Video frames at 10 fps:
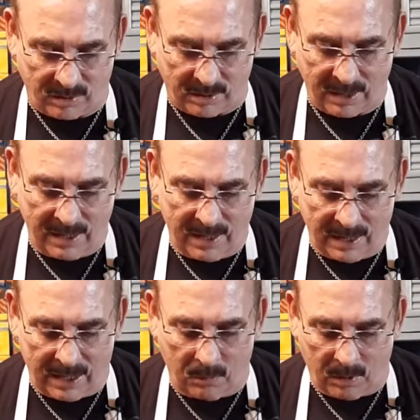that
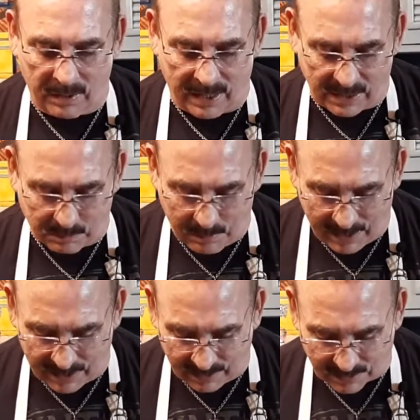anywhere that has
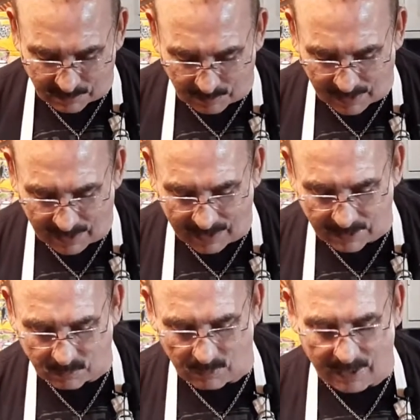baking
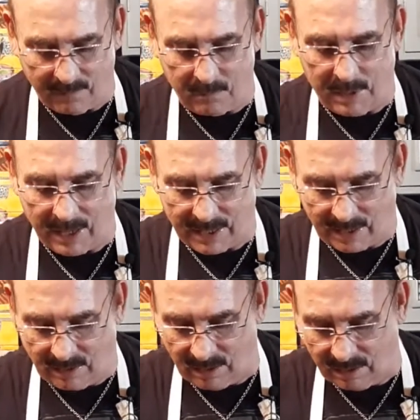supplies will have baking
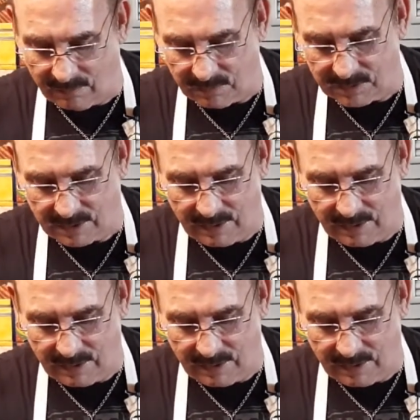gloves.